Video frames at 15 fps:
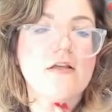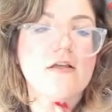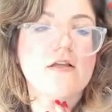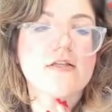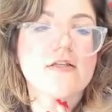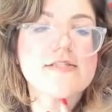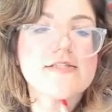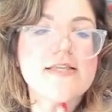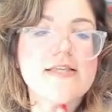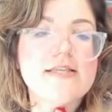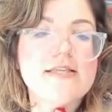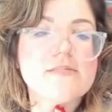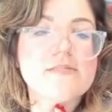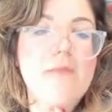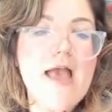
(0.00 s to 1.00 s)
because he
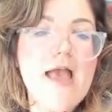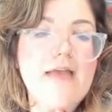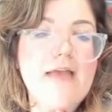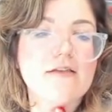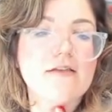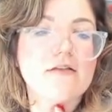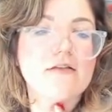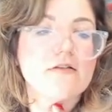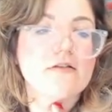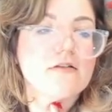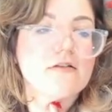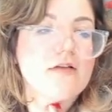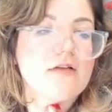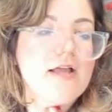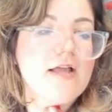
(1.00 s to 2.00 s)
is matte,
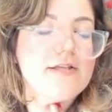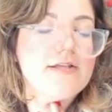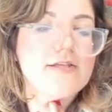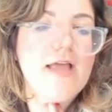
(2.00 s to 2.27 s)
and